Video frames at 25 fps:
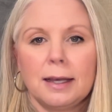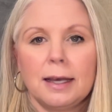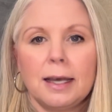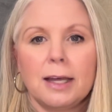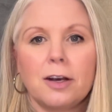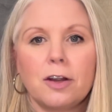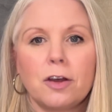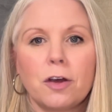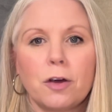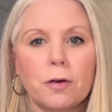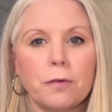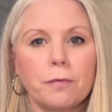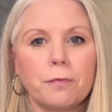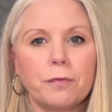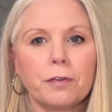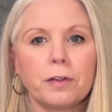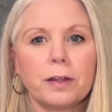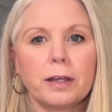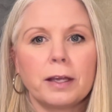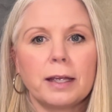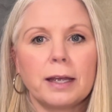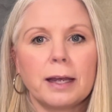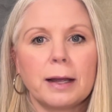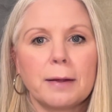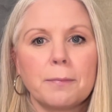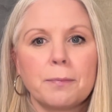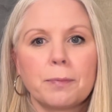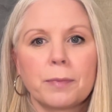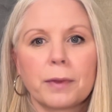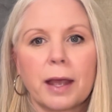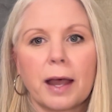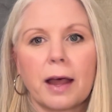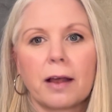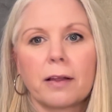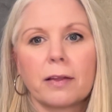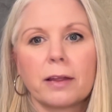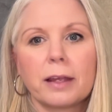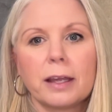and hopefully
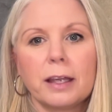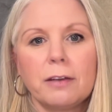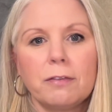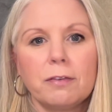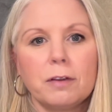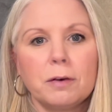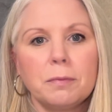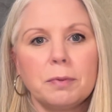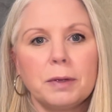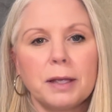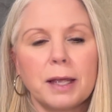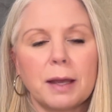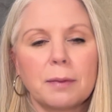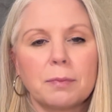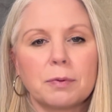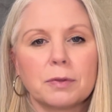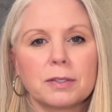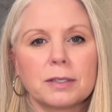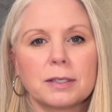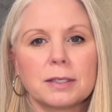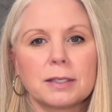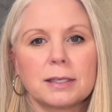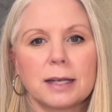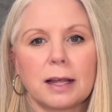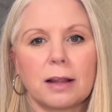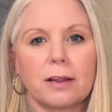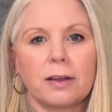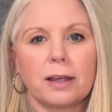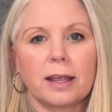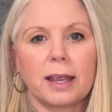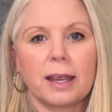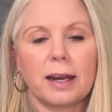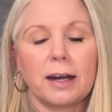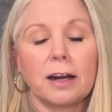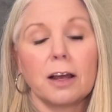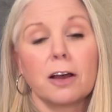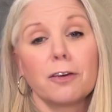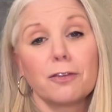I'll even be able to
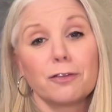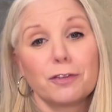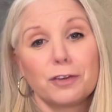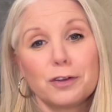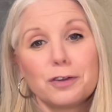delegate a few